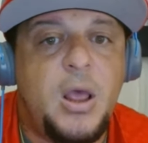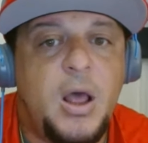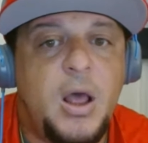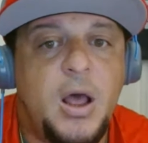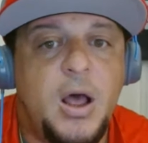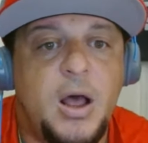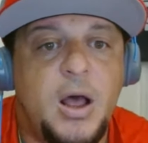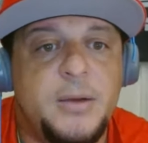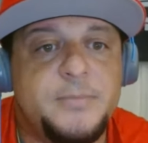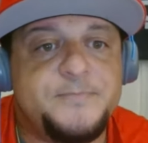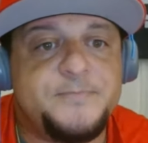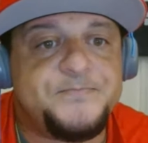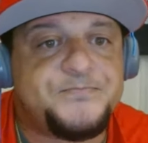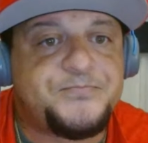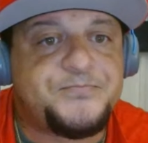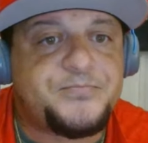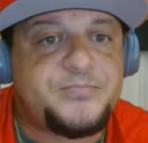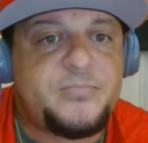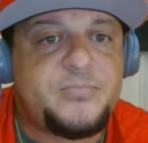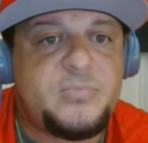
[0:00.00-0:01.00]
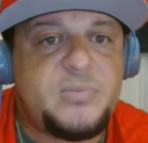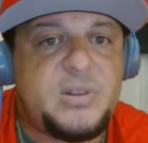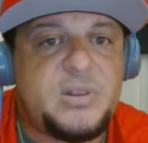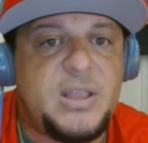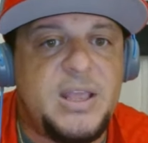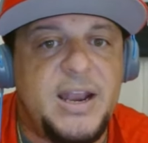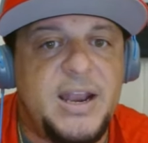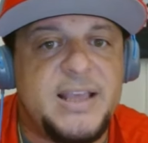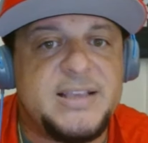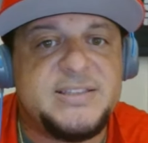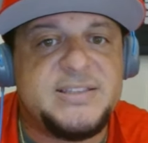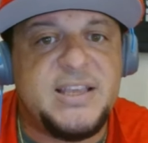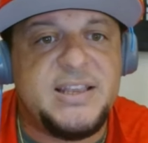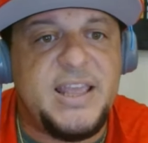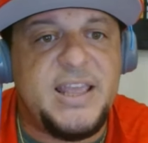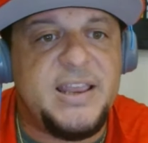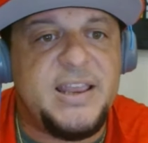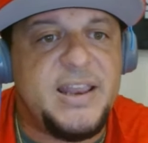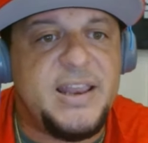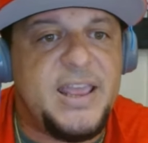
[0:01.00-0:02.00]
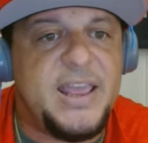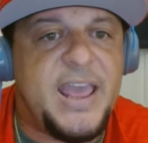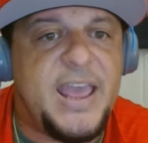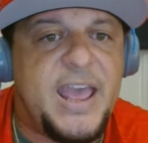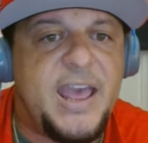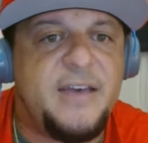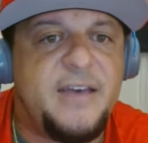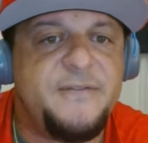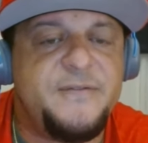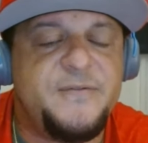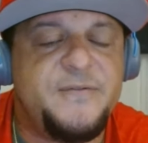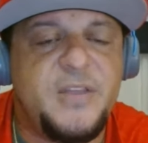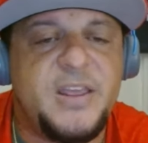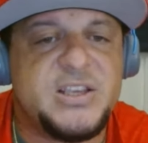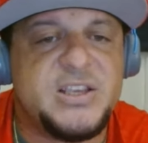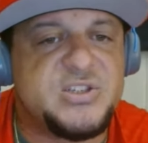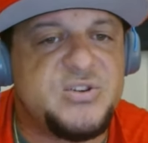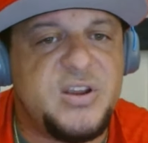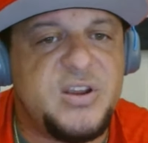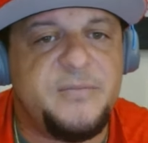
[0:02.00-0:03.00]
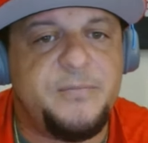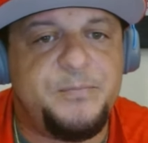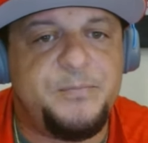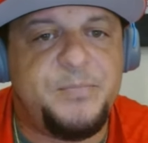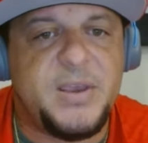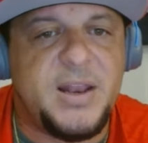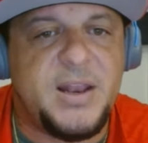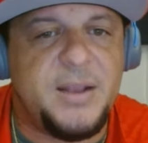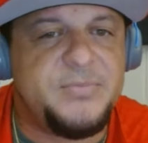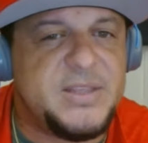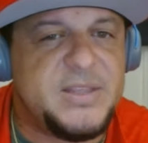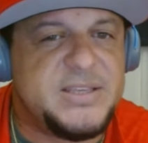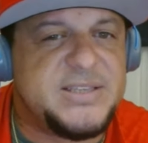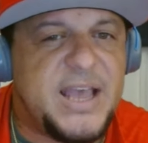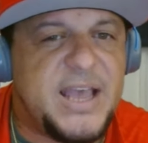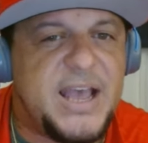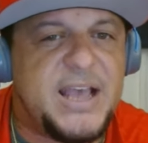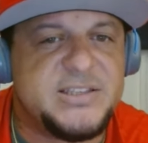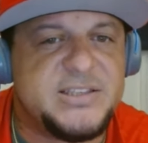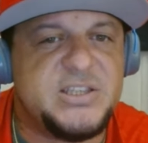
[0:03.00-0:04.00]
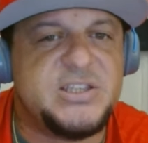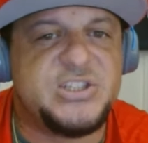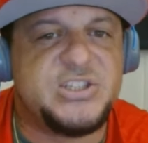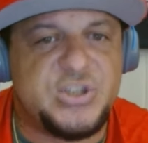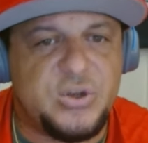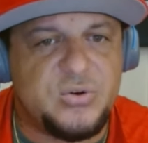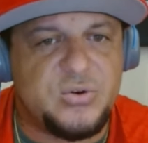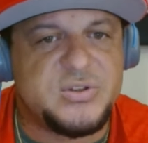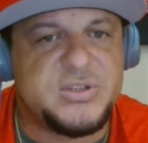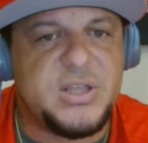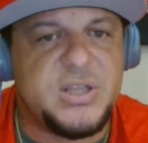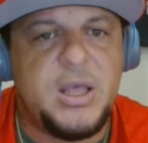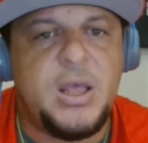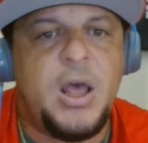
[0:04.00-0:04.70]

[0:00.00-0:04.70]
And like I said, they have a history of picking up these guys, these shooters.